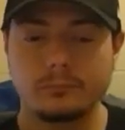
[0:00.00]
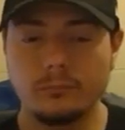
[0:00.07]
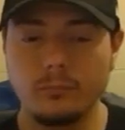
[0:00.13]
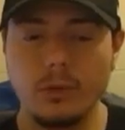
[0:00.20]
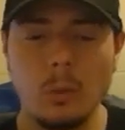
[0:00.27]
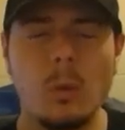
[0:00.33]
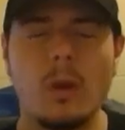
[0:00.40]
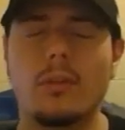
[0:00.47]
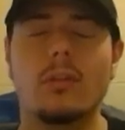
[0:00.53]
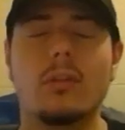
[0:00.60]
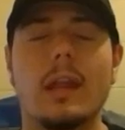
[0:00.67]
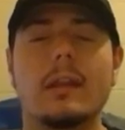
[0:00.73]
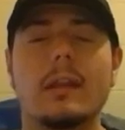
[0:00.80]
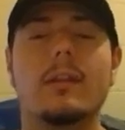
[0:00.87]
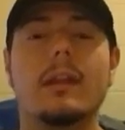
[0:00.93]
wants to stay
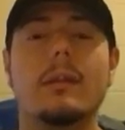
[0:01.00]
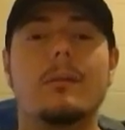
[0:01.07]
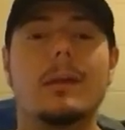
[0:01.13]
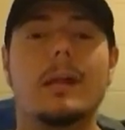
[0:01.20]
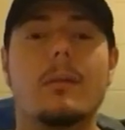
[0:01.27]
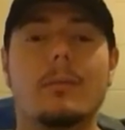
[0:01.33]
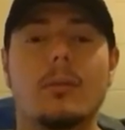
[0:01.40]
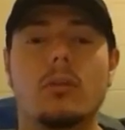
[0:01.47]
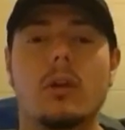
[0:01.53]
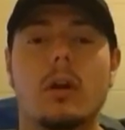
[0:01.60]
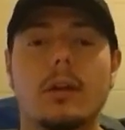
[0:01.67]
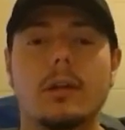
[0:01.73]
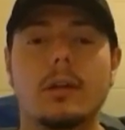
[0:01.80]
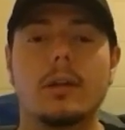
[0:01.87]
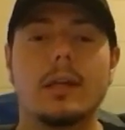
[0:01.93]
on this team and become a
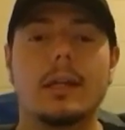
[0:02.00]
starter,